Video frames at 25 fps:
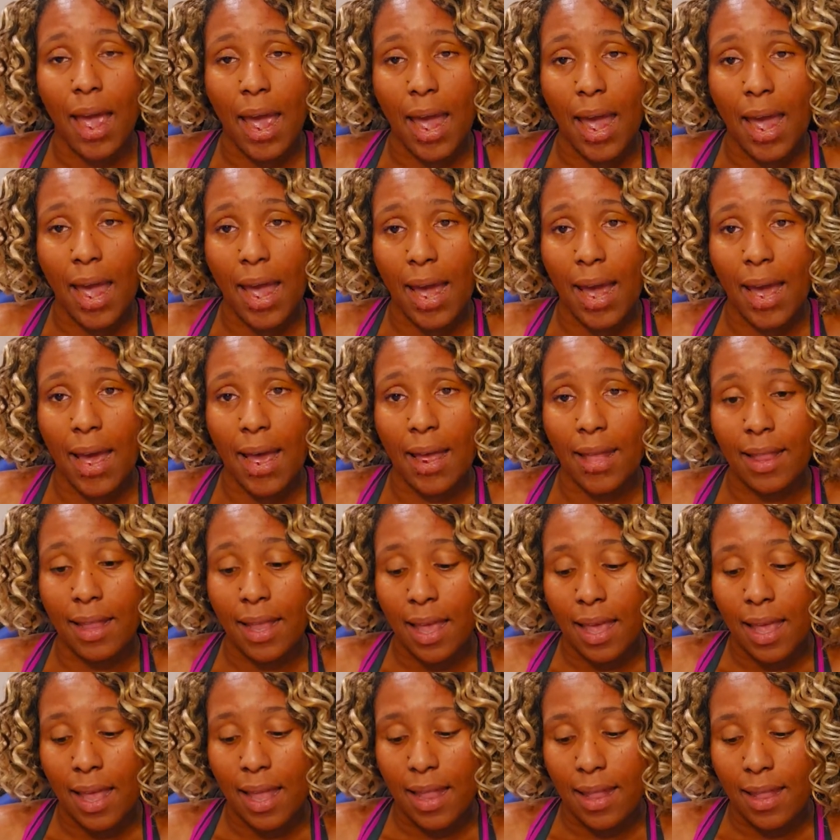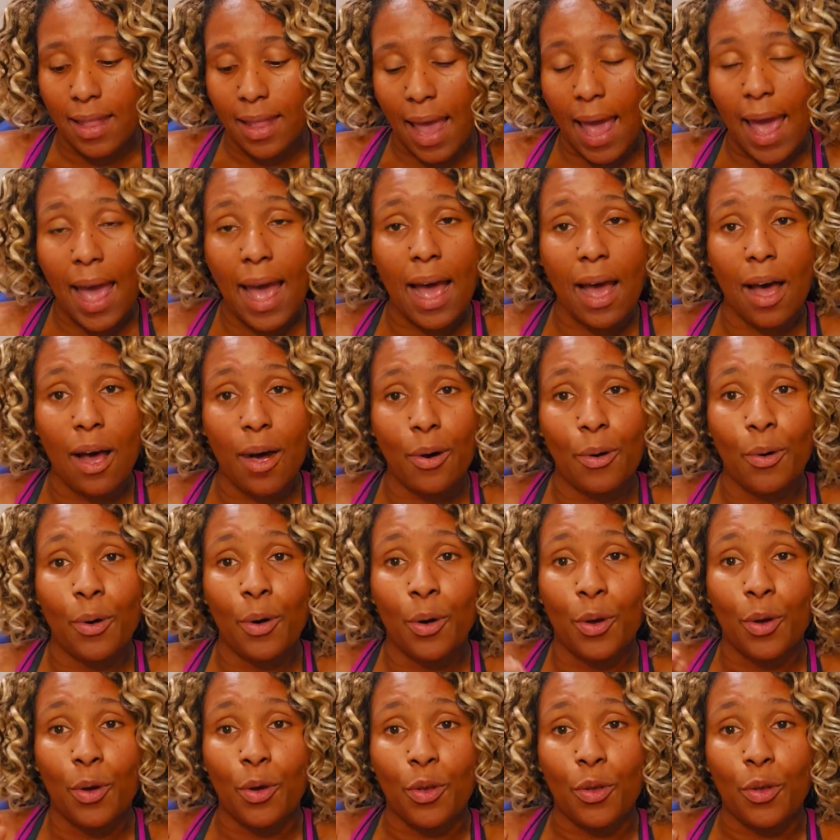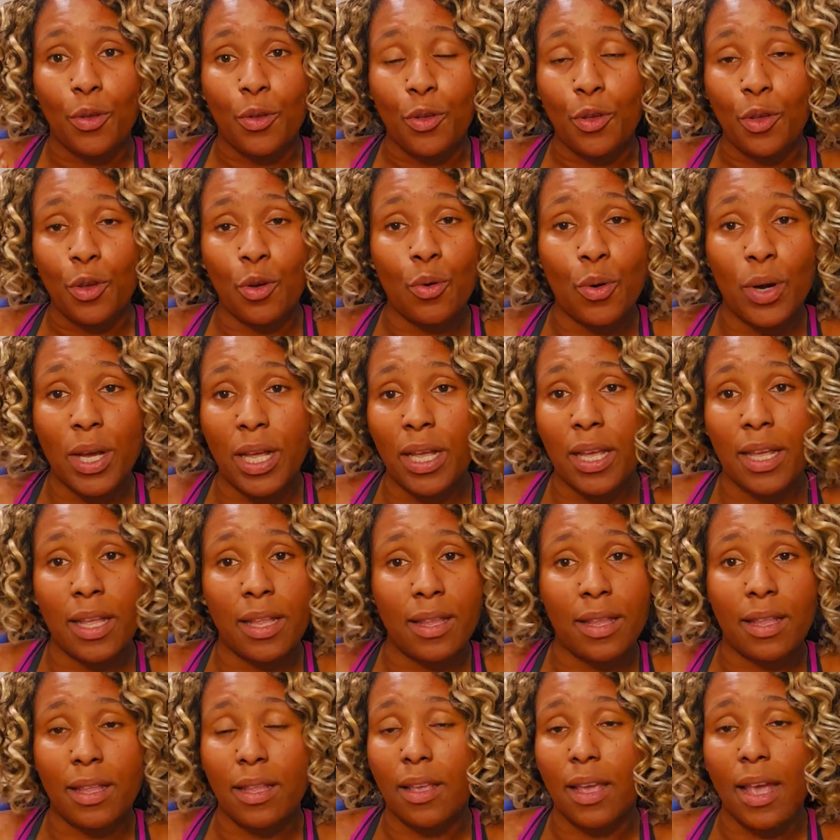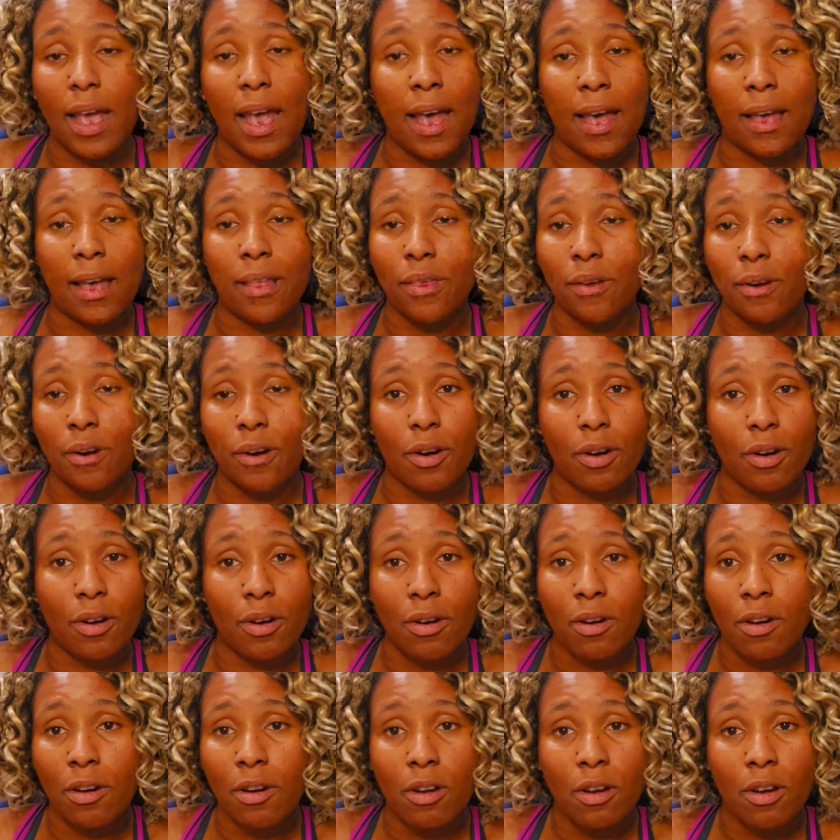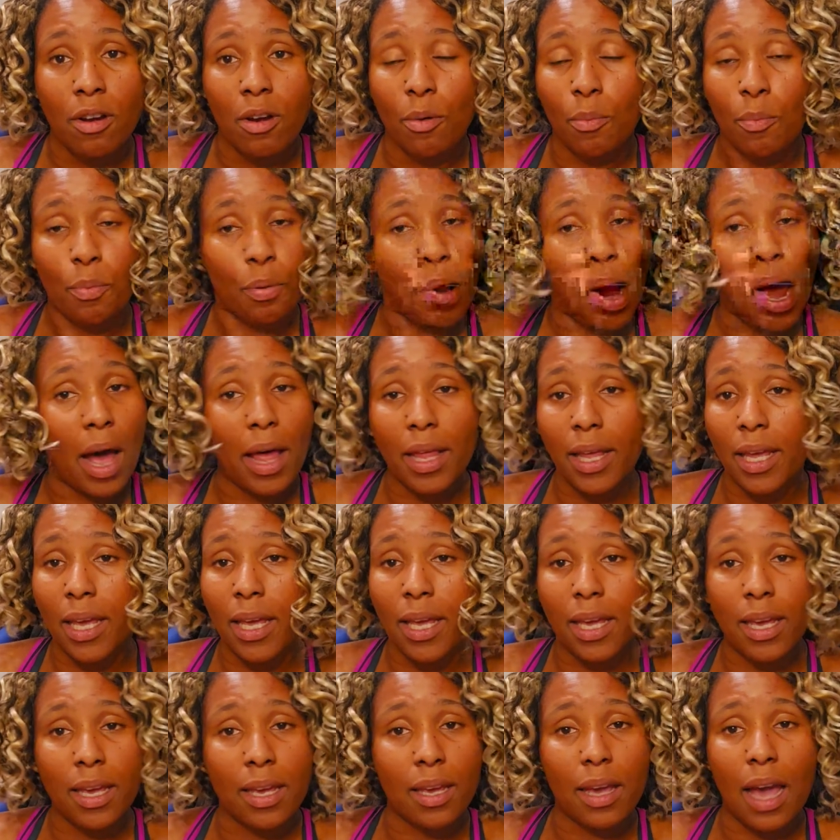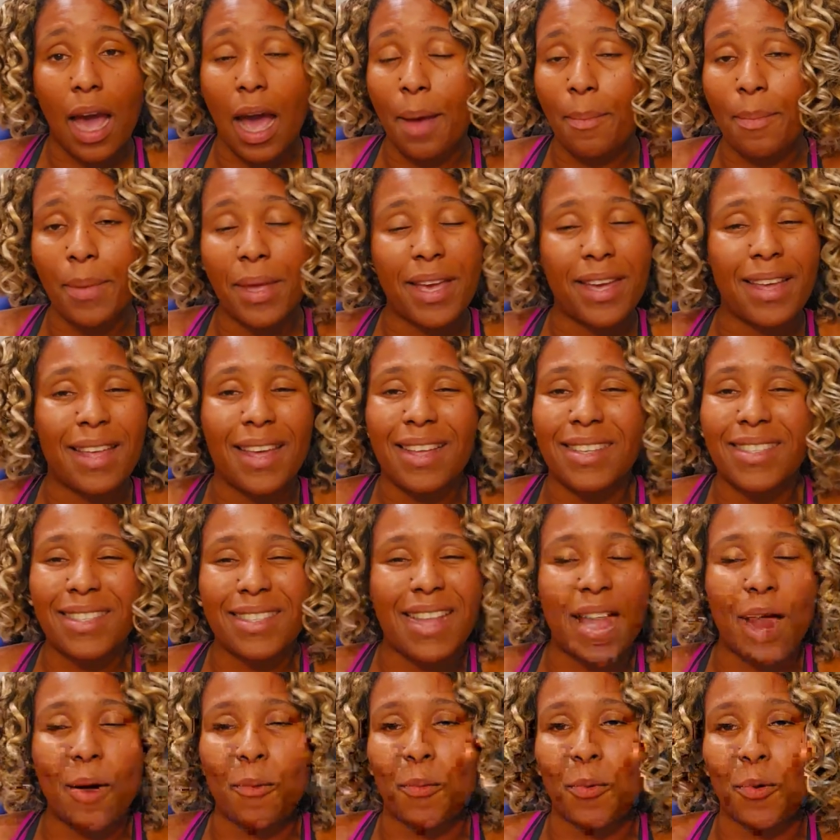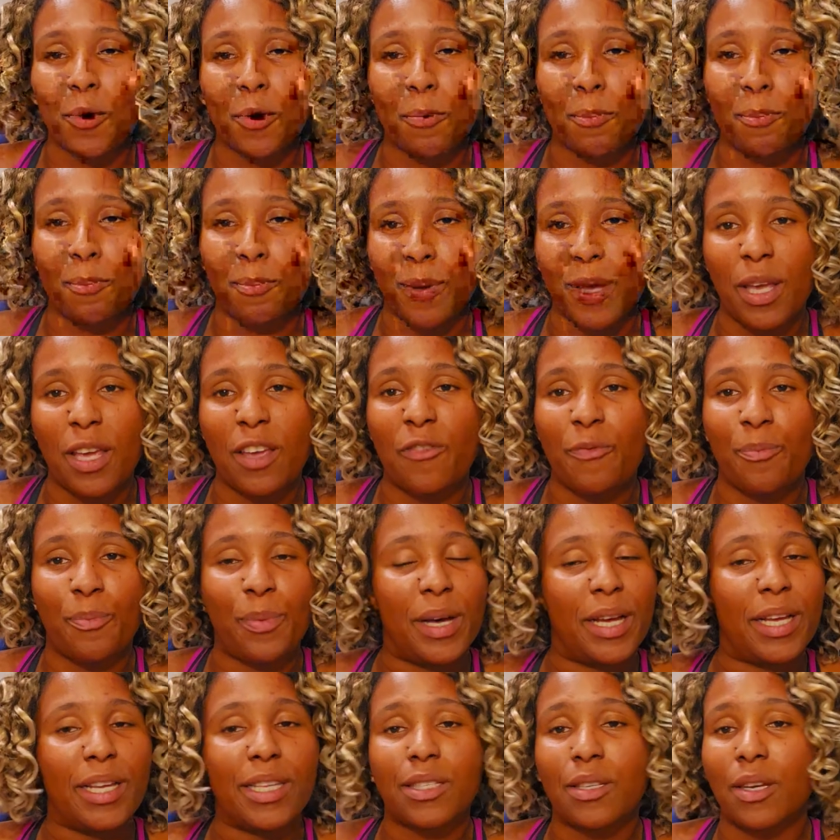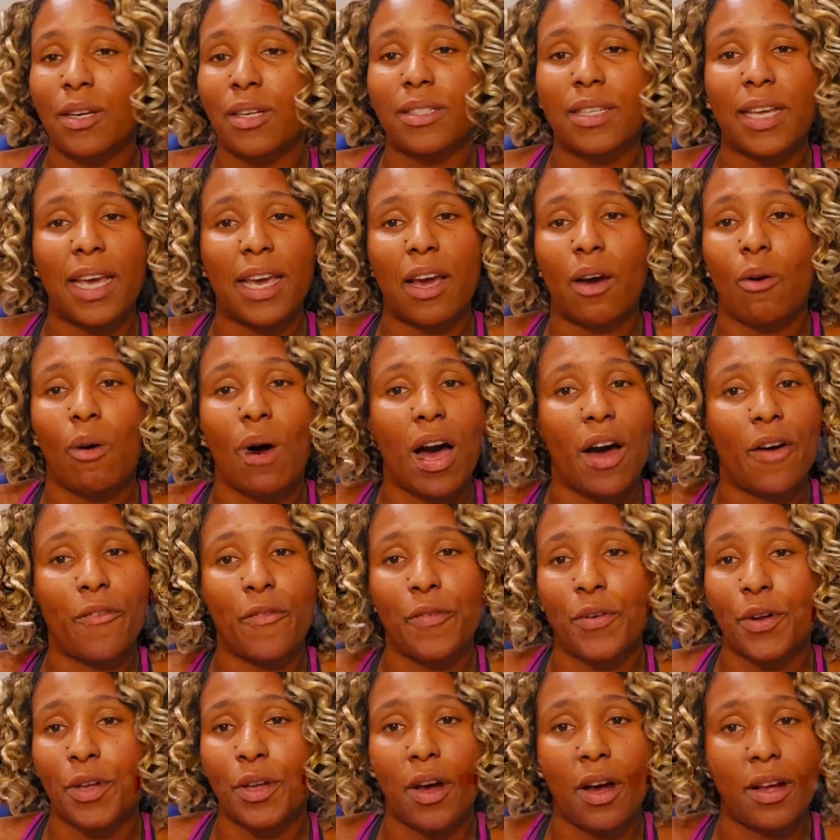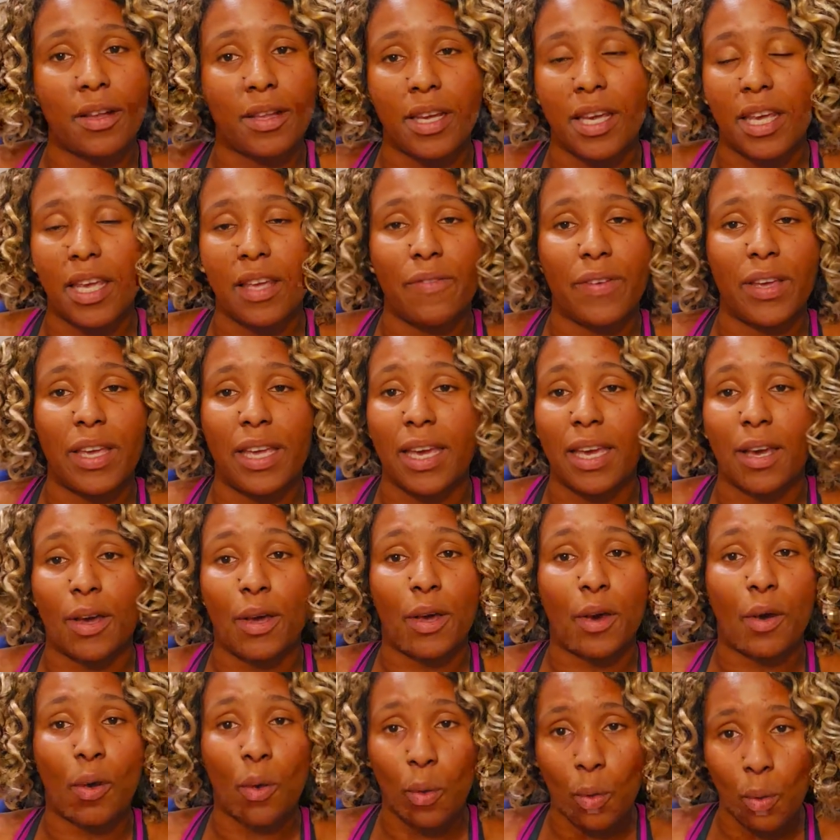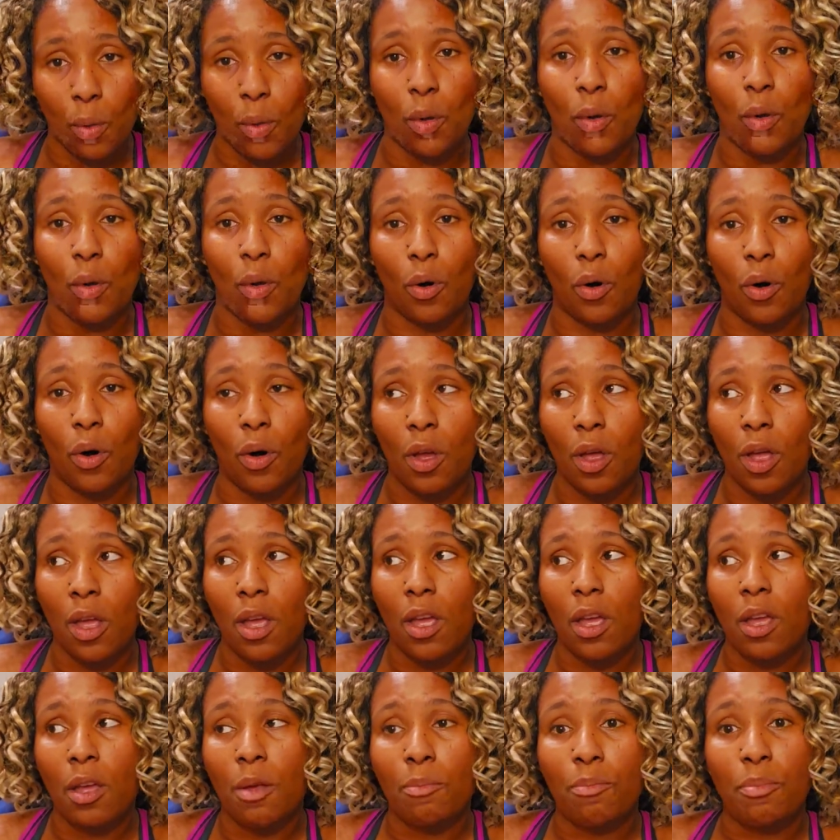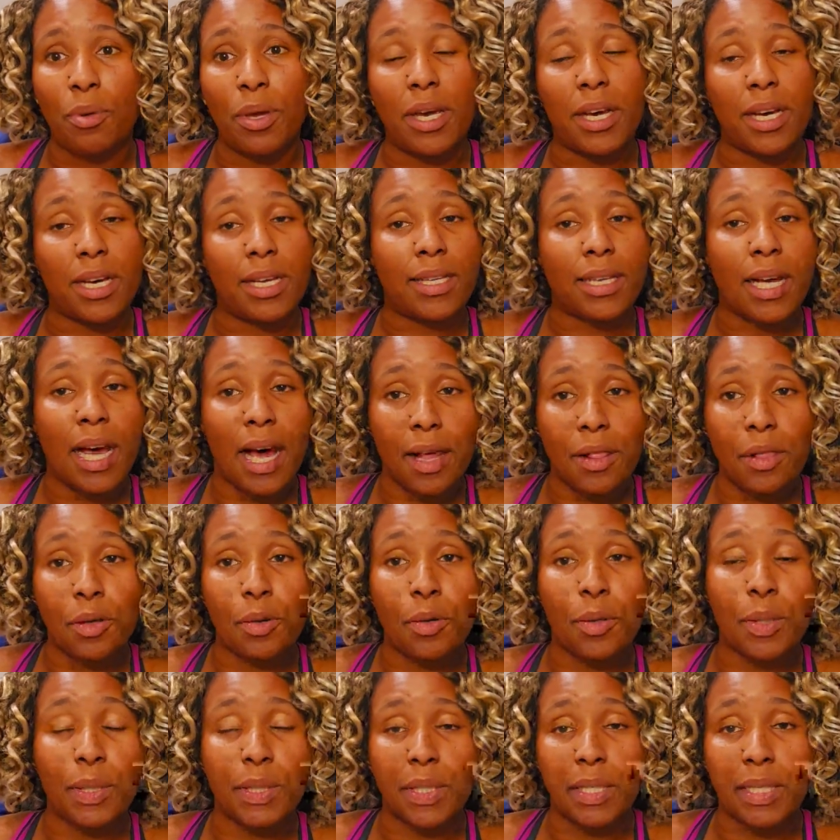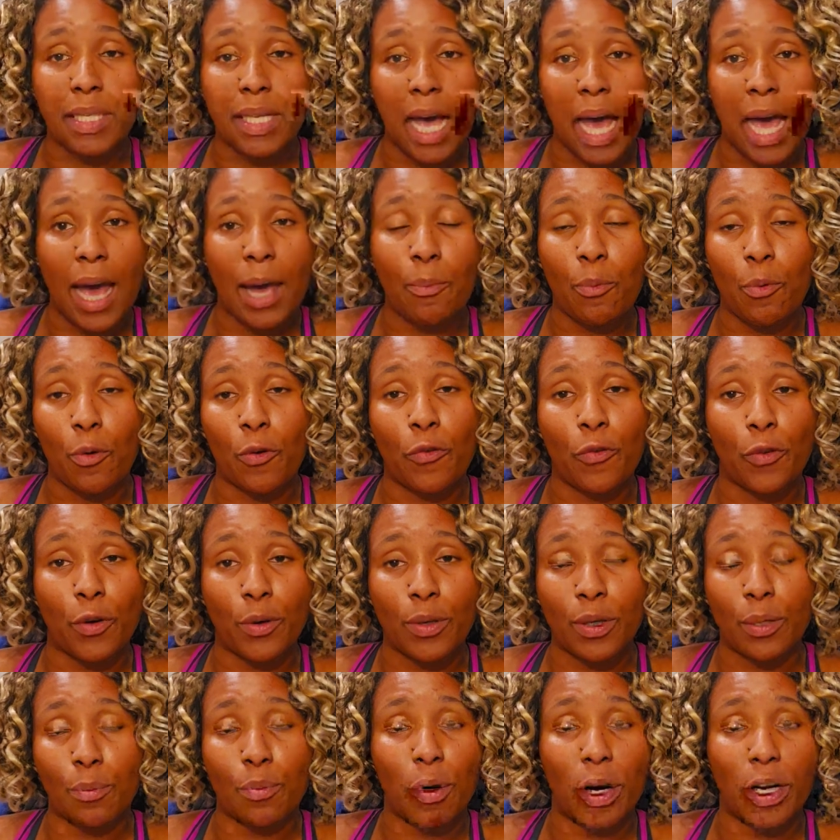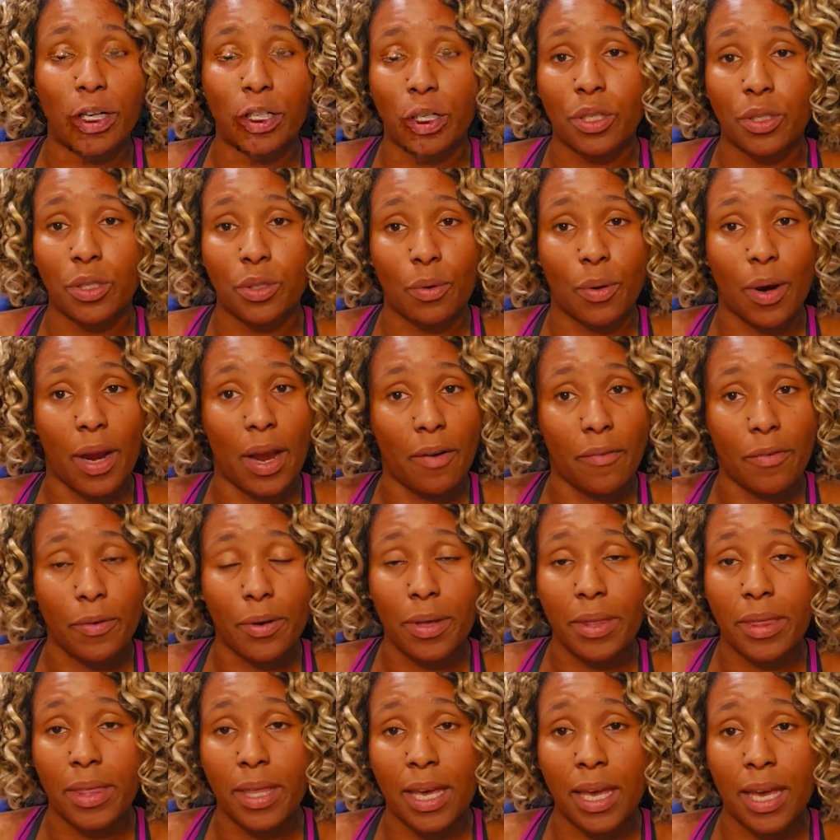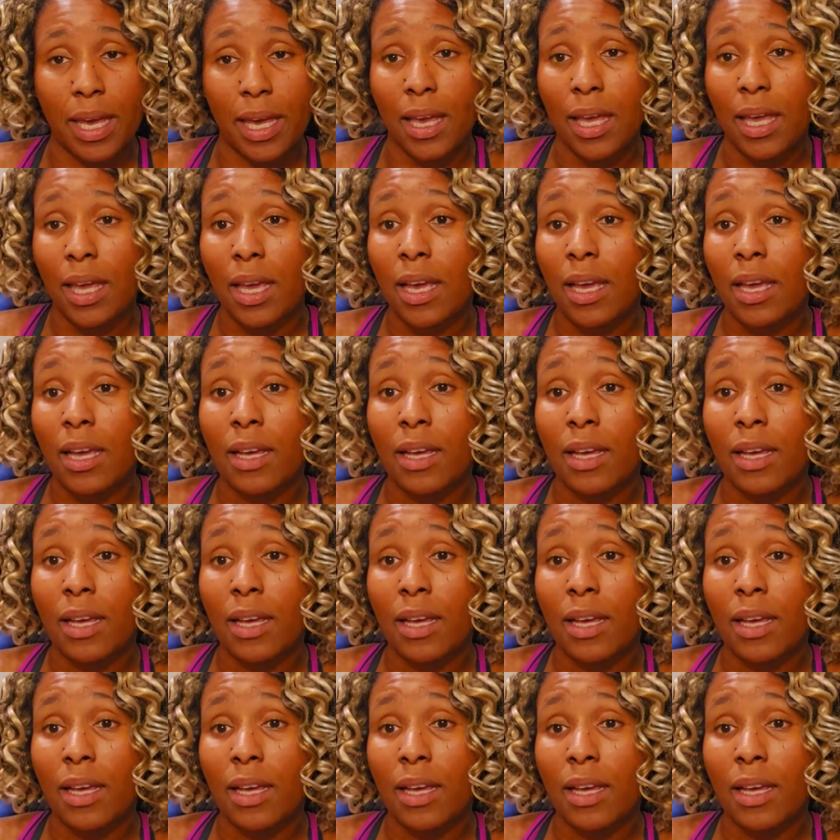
And now you and Heather probably, I mean, it's not real beef, but it's going to take a while for y'all to even get cool because Heather is the type where first impressions are everything.